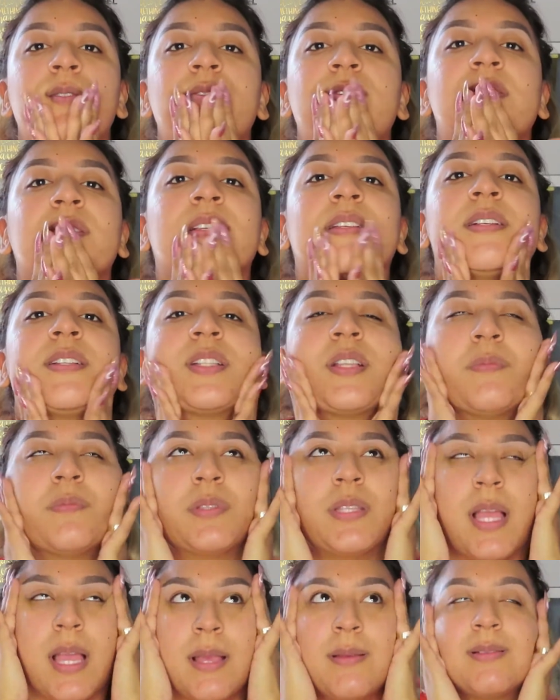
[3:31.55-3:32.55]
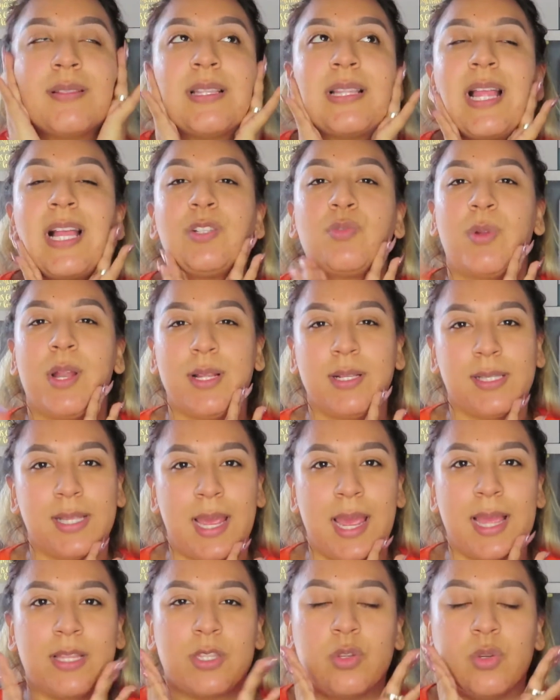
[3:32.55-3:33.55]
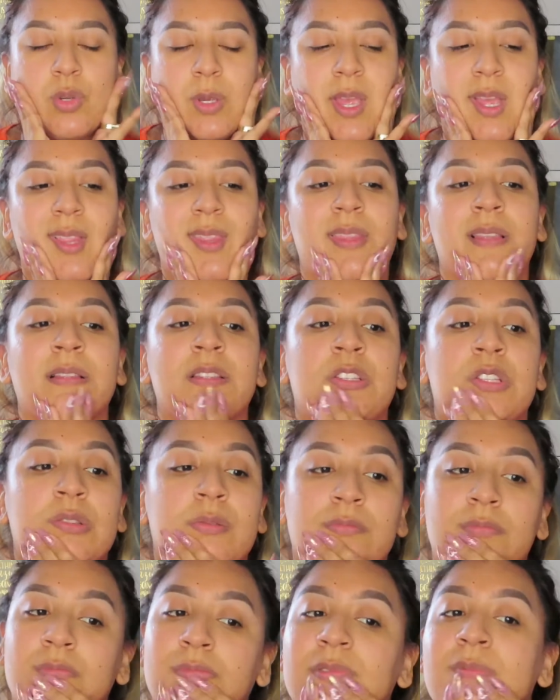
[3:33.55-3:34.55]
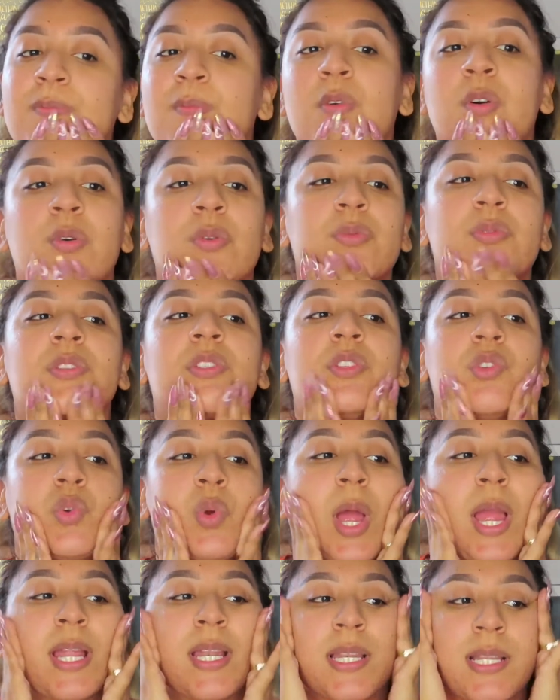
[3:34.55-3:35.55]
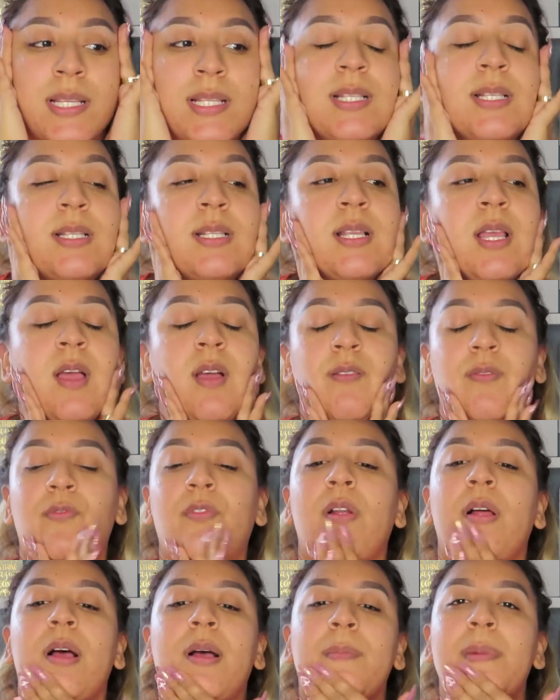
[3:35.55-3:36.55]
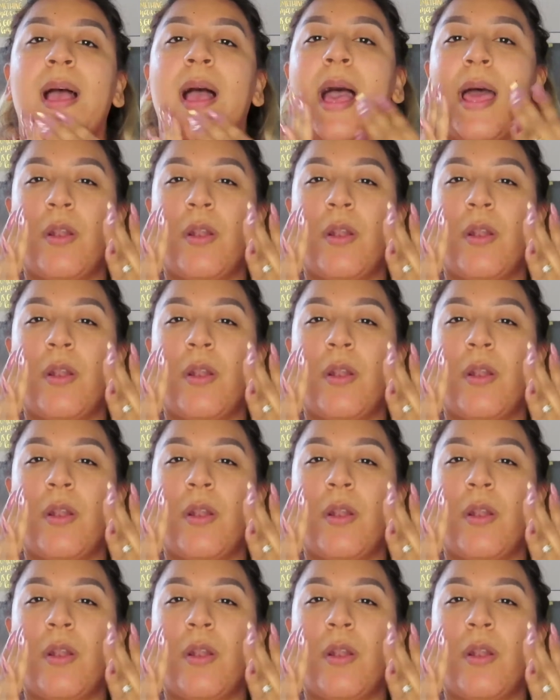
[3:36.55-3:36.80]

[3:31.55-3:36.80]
just because sometimes that's where I say I do get the most dryness from.